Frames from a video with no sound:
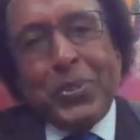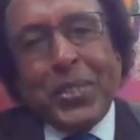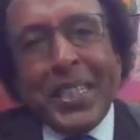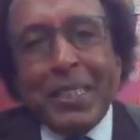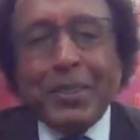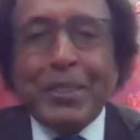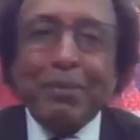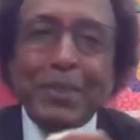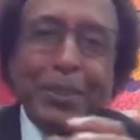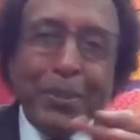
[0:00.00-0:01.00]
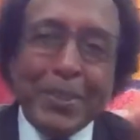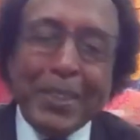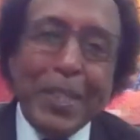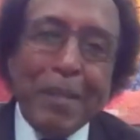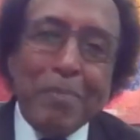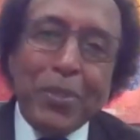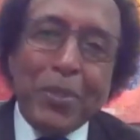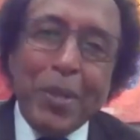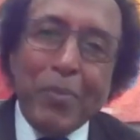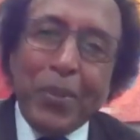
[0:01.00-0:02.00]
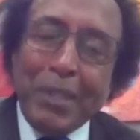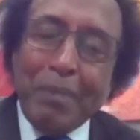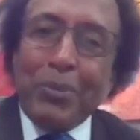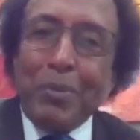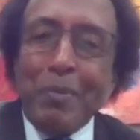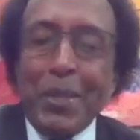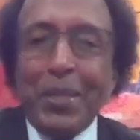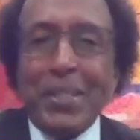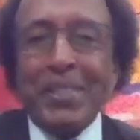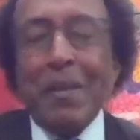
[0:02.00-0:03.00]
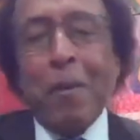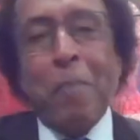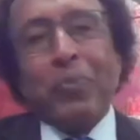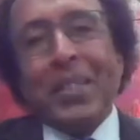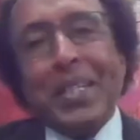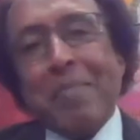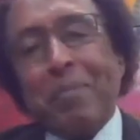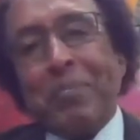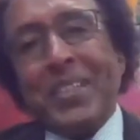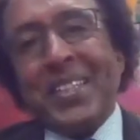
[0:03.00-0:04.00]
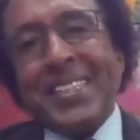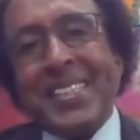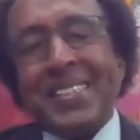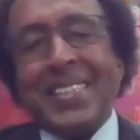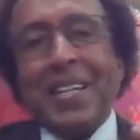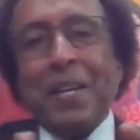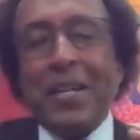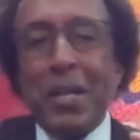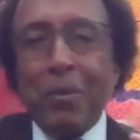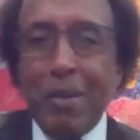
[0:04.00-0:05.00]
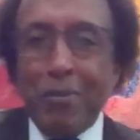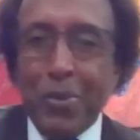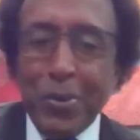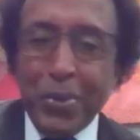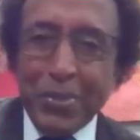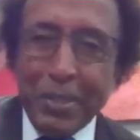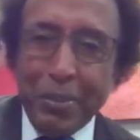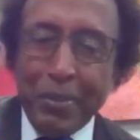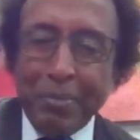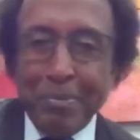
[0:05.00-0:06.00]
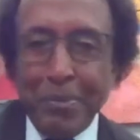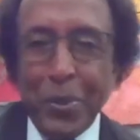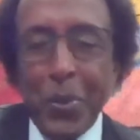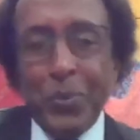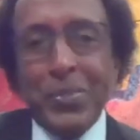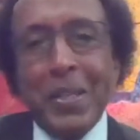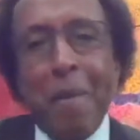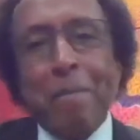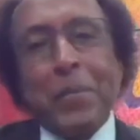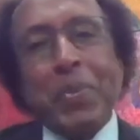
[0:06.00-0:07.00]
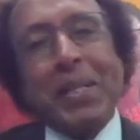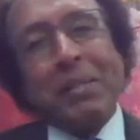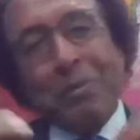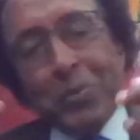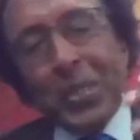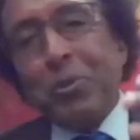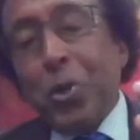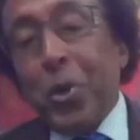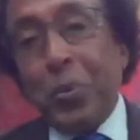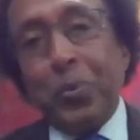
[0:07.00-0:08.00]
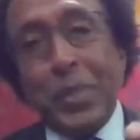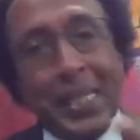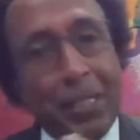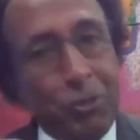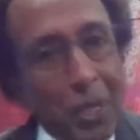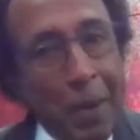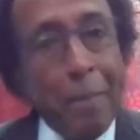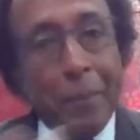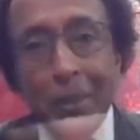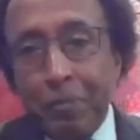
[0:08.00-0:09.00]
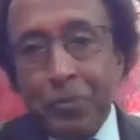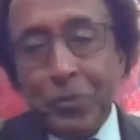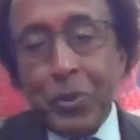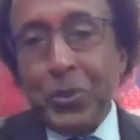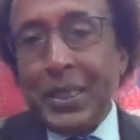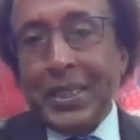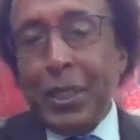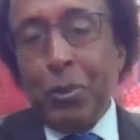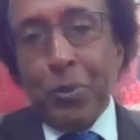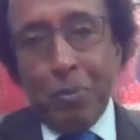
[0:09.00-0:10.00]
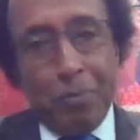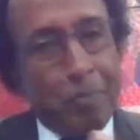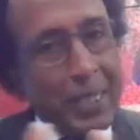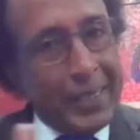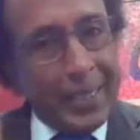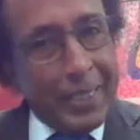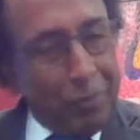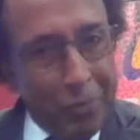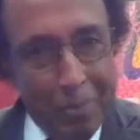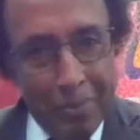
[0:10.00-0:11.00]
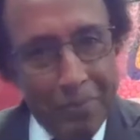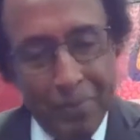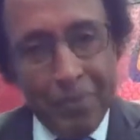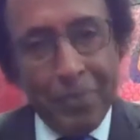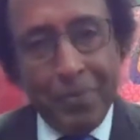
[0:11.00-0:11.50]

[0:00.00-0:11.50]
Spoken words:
shells, we use the M0, M1, M2 methods, MMTs, now we have coins and nodes. But no, we can jump. We can say, look, basically from